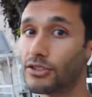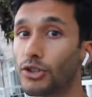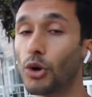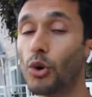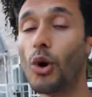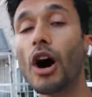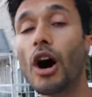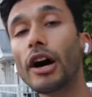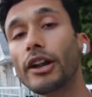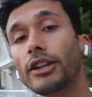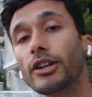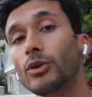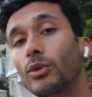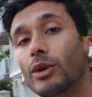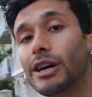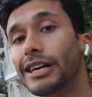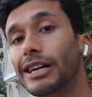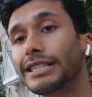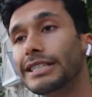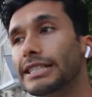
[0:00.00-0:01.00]
So
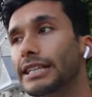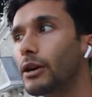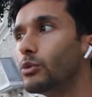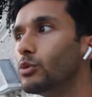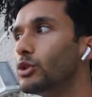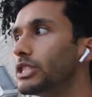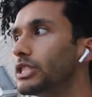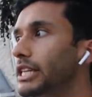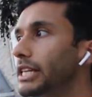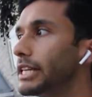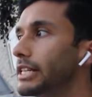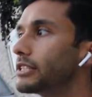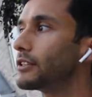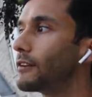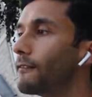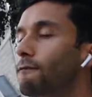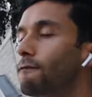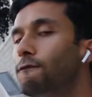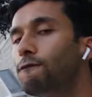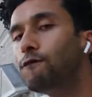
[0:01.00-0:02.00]
audio-wise, I would say it's
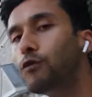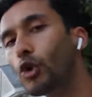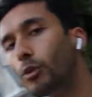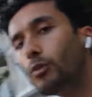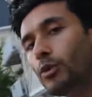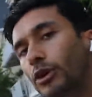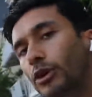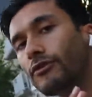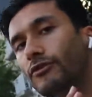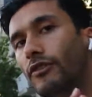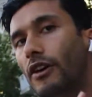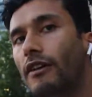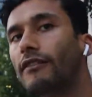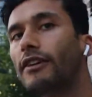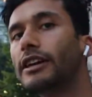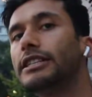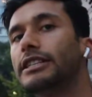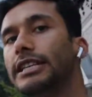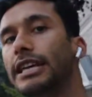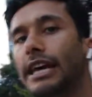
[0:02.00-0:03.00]
a
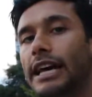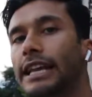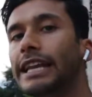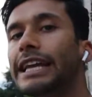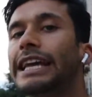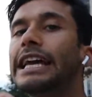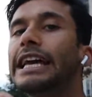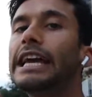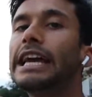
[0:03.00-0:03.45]
4.5 out of 10.